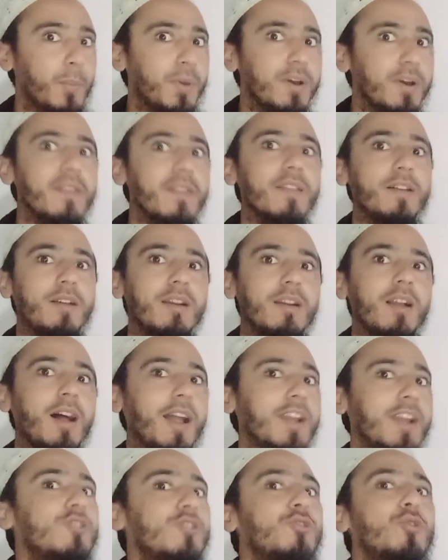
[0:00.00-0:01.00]
Further,
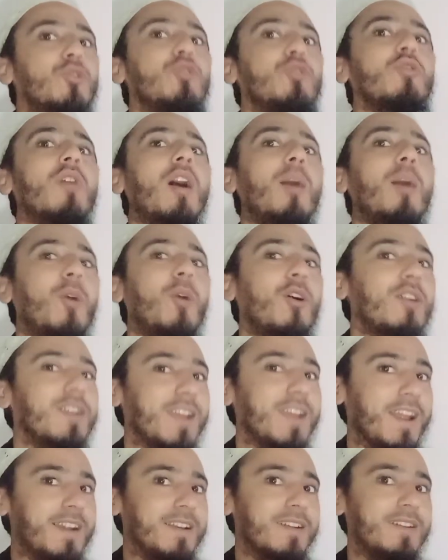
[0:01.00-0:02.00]
I told you
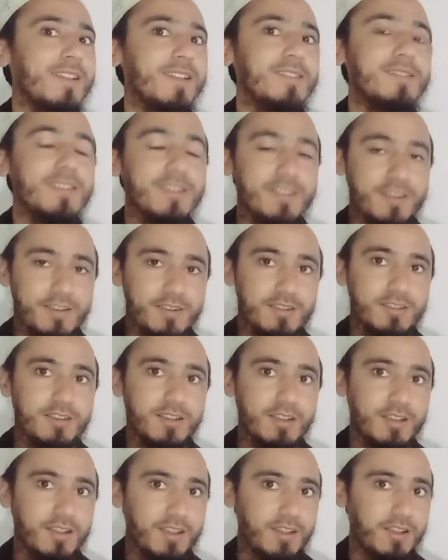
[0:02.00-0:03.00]
about
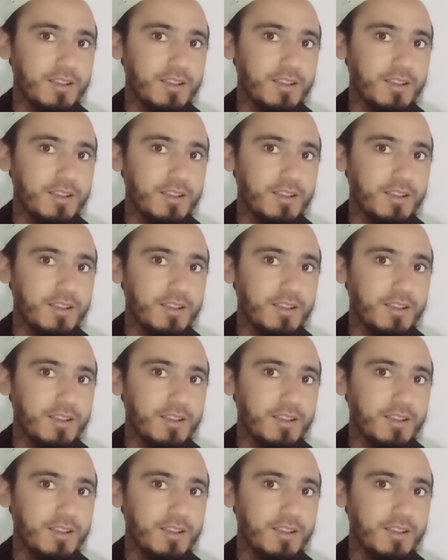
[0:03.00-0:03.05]
antecedent.